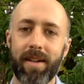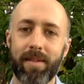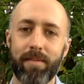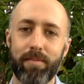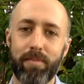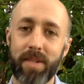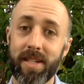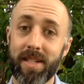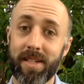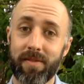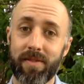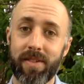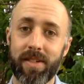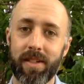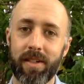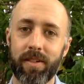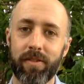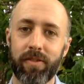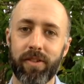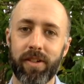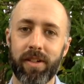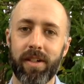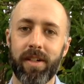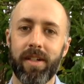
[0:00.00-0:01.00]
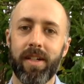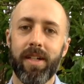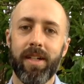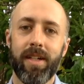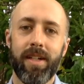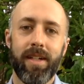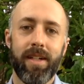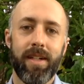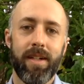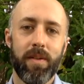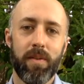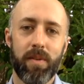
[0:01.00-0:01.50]
a piece of silver
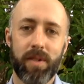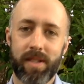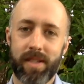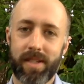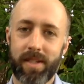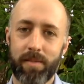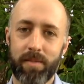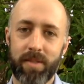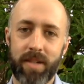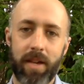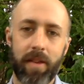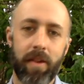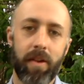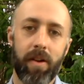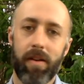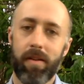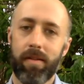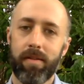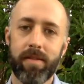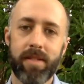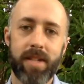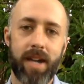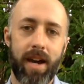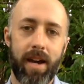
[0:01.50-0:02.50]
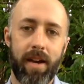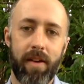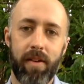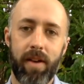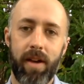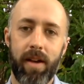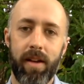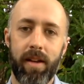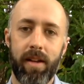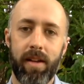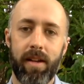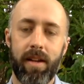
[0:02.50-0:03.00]
with some leather tied
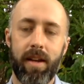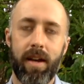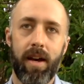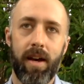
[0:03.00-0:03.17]
around it.